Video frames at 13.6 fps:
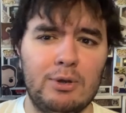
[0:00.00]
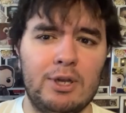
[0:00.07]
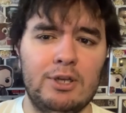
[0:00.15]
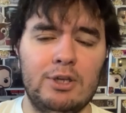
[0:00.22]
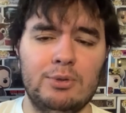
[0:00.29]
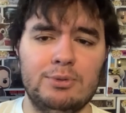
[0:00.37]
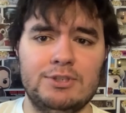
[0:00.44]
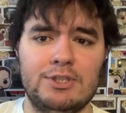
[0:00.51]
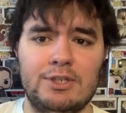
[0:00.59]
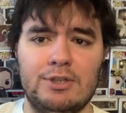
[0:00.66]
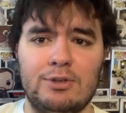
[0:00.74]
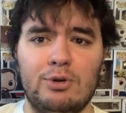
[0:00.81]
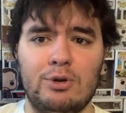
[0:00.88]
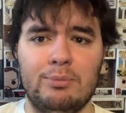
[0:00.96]
I know it's going to
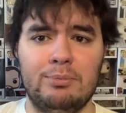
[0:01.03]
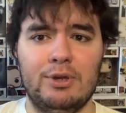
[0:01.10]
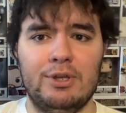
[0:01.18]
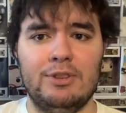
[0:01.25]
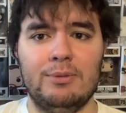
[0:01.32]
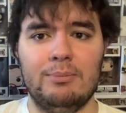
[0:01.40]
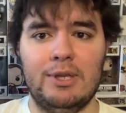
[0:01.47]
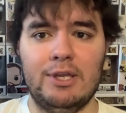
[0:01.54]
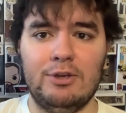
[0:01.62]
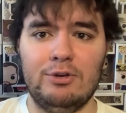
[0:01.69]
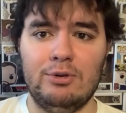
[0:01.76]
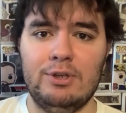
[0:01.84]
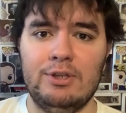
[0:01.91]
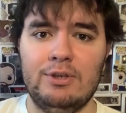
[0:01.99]
incorporate the
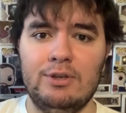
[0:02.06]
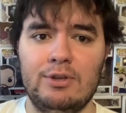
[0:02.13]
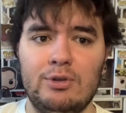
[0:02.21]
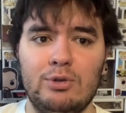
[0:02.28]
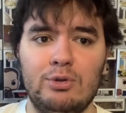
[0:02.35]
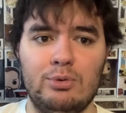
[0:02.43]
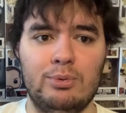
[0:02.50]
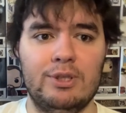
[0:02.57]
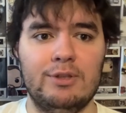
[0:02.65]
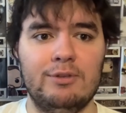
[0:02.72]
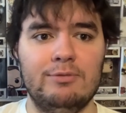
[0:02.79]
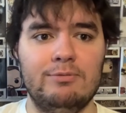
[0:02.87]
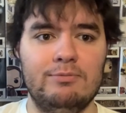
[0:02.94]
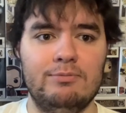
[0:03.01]
Mandarin, who we,